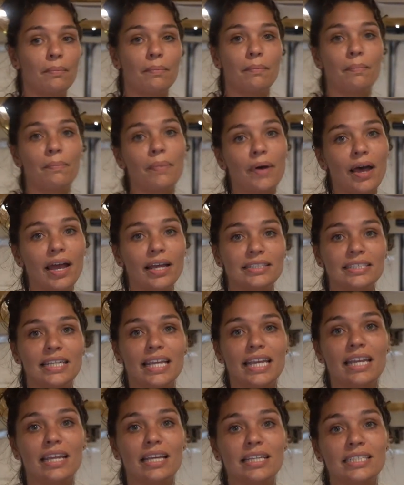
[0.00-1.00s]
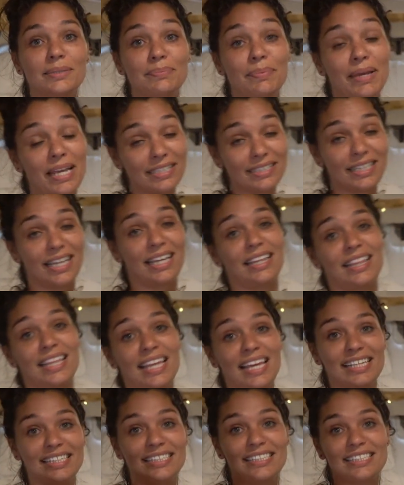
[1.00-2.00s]
But in a space like
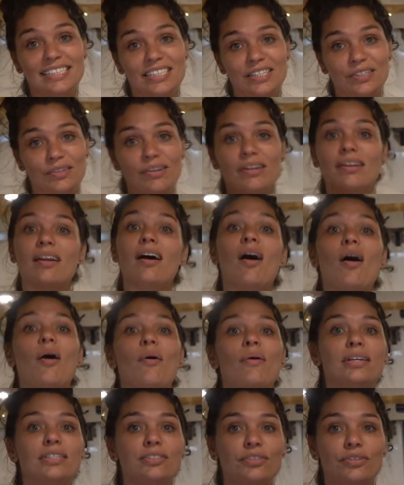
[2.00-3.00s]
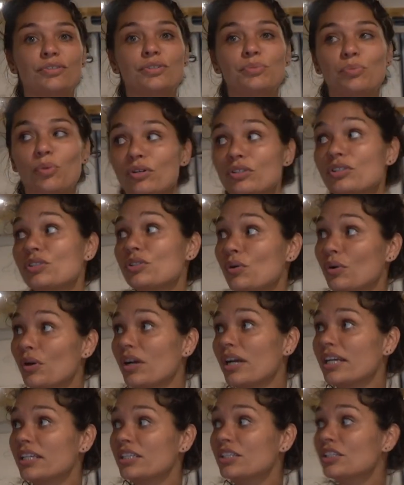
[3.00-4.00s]
this, you can always use more
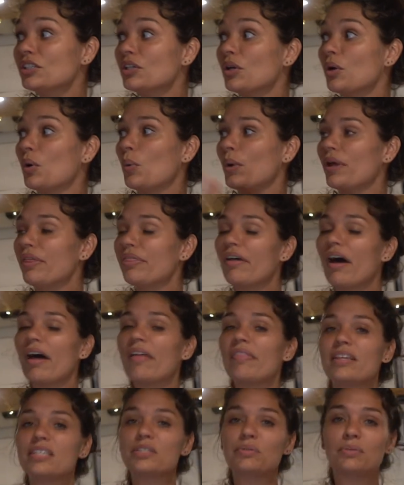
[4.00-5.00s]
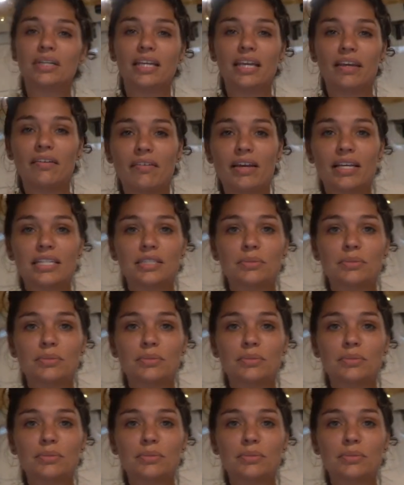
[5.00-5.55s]
storage. We thought this would give us